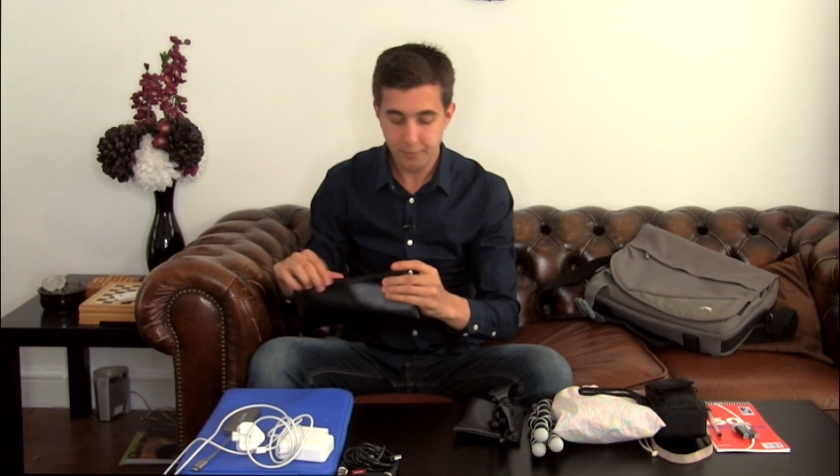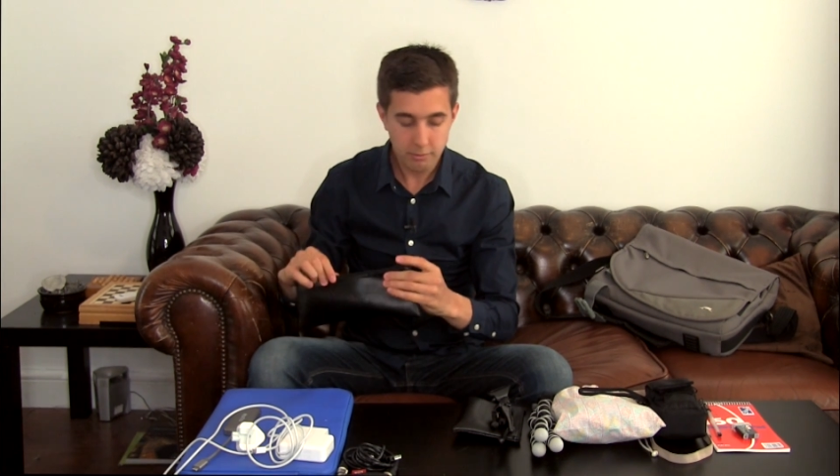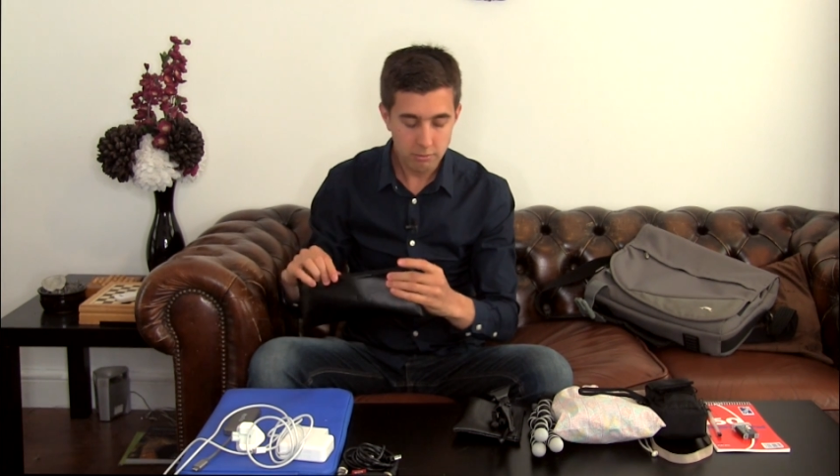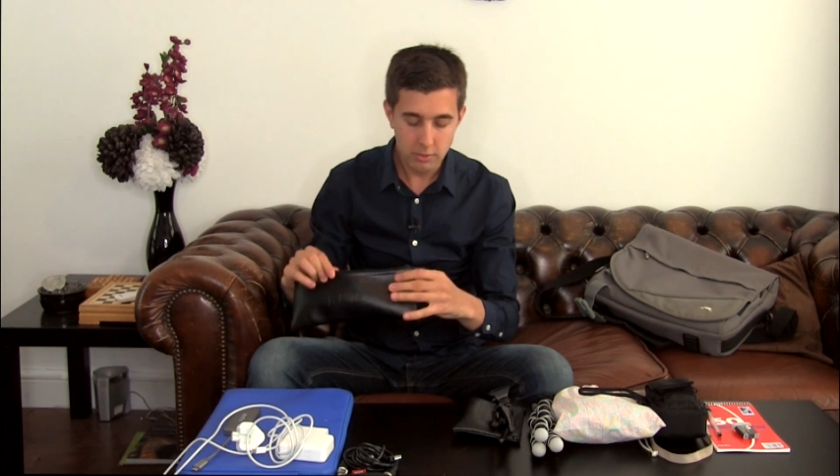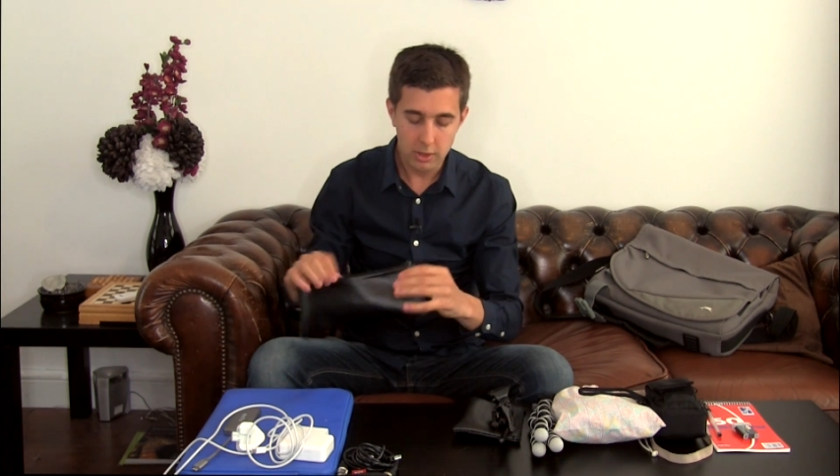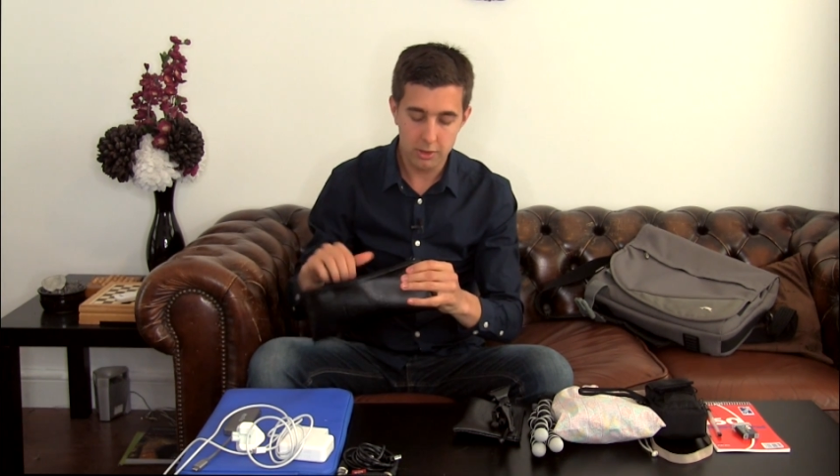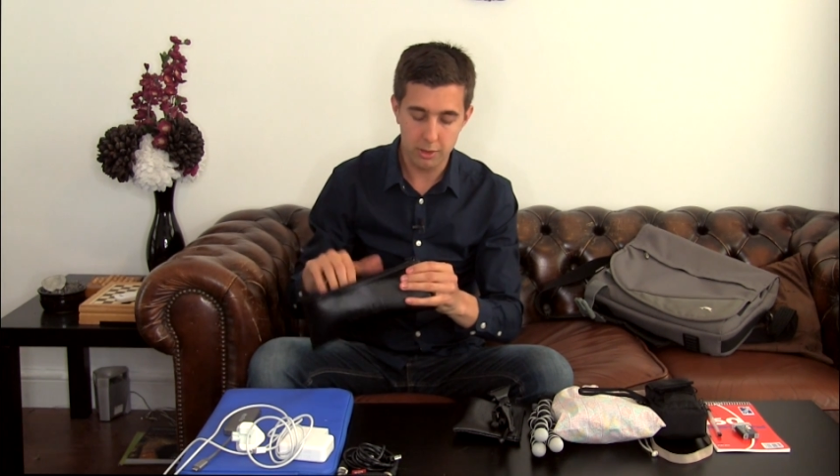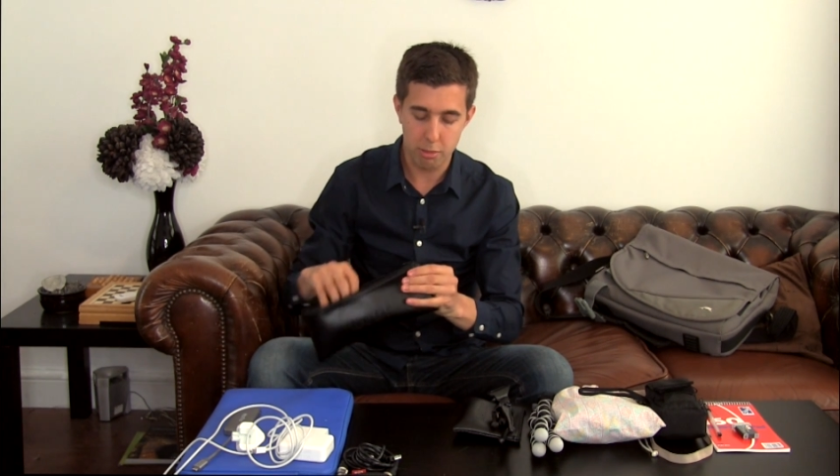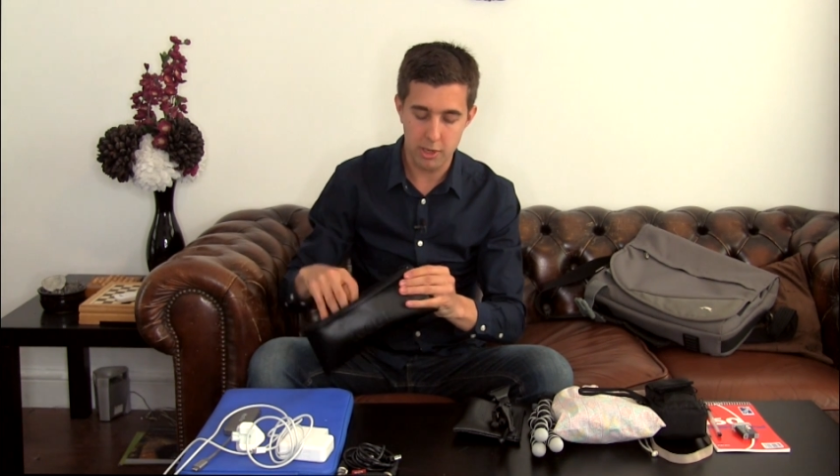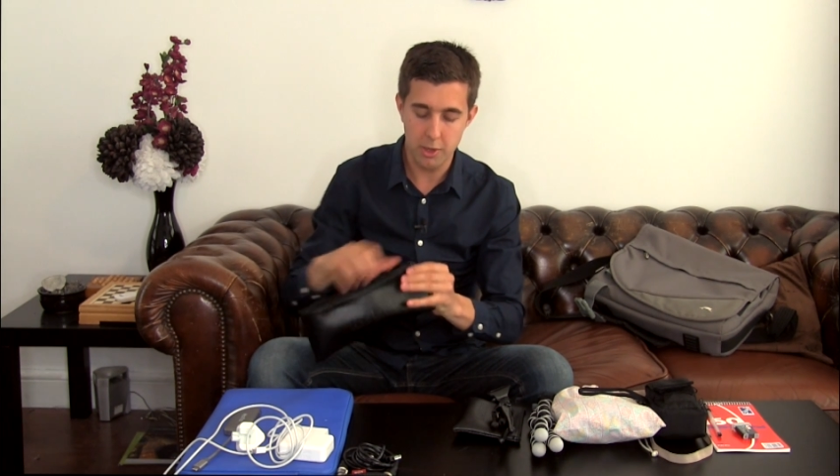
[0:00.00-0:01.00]
which
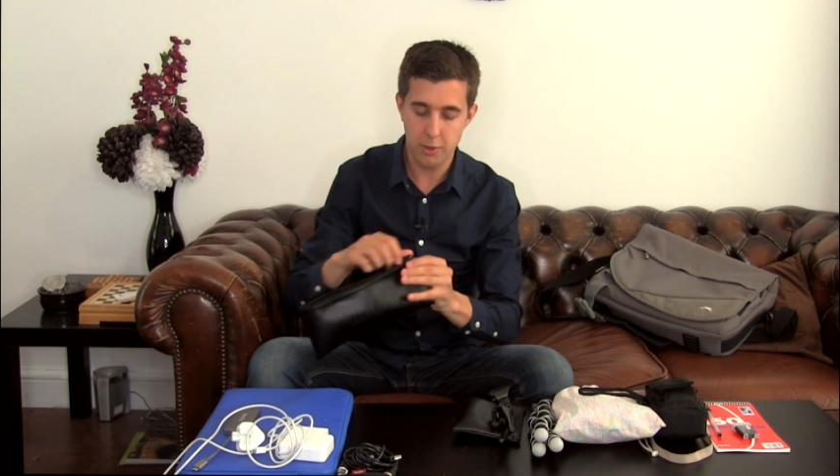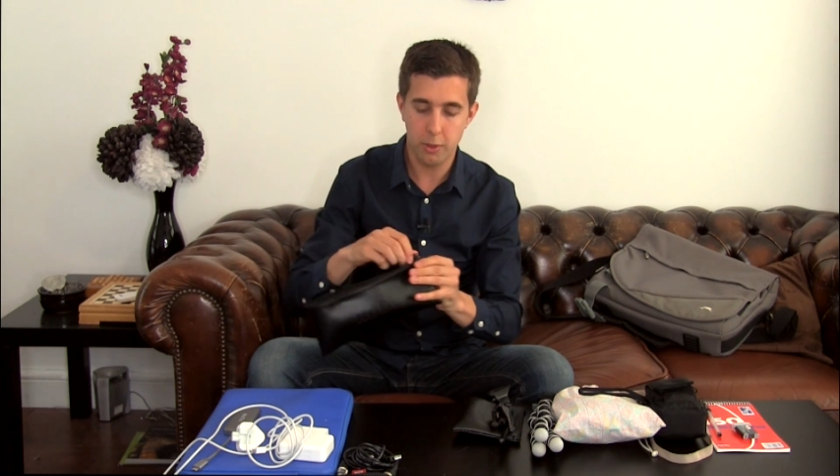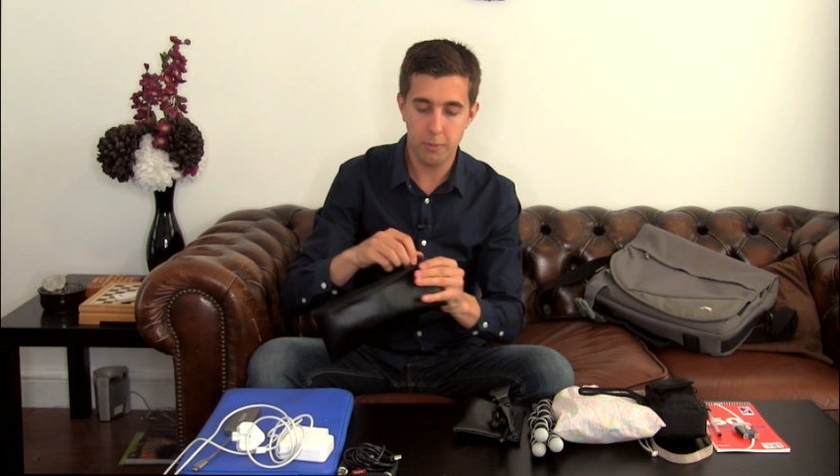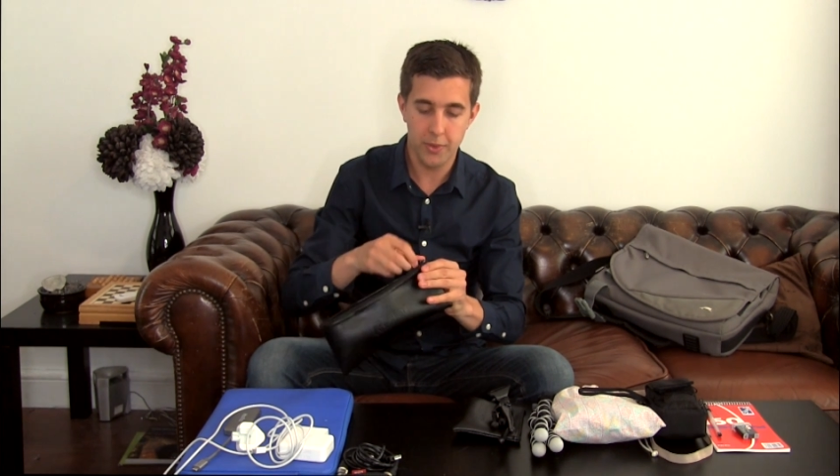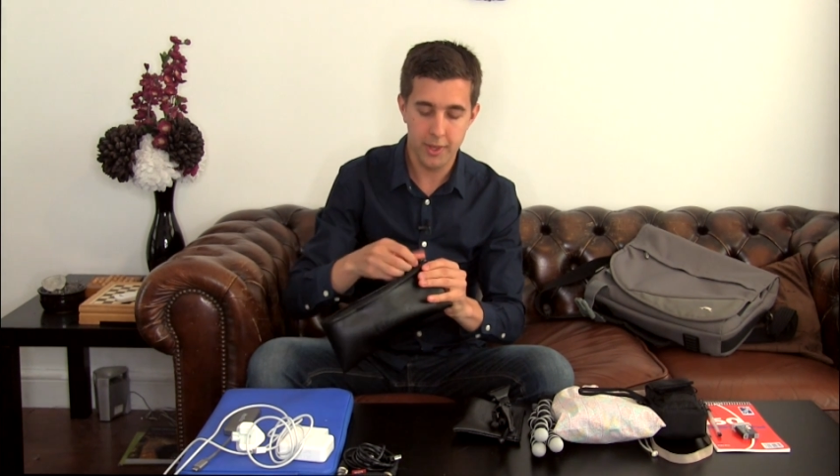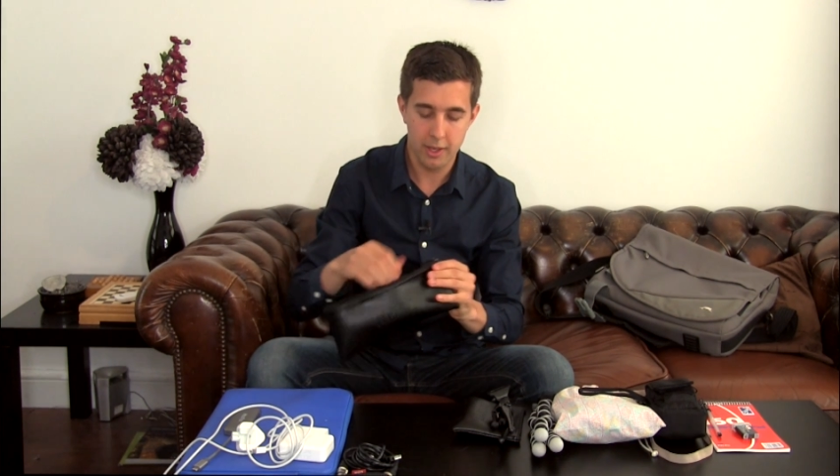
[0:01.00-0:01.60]
is pretty useful.